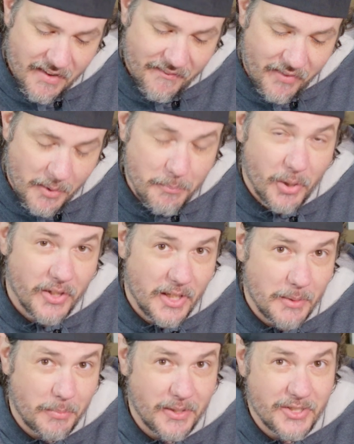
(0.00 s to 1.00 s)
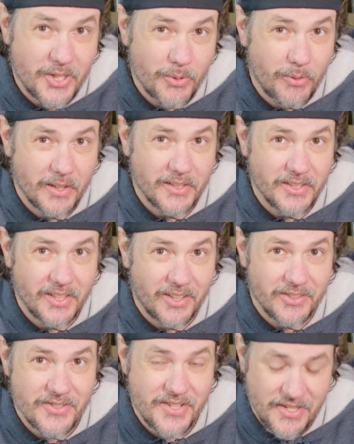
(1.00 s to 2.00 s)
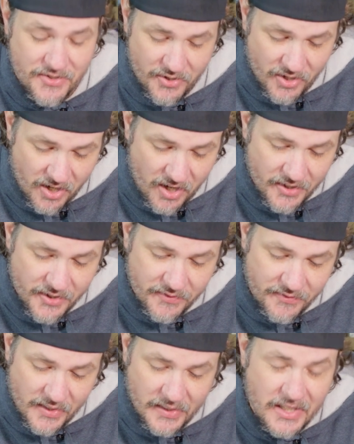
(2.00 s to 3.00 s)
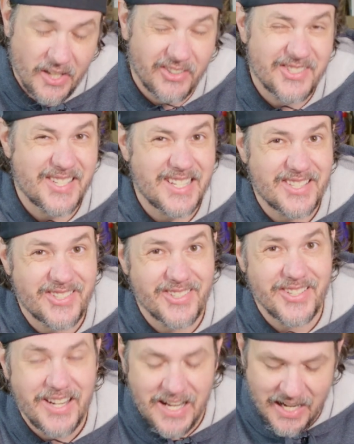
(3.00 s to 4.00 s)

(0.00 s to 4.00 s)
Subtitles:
If I burn up a $200 sensor or a $150 sensor,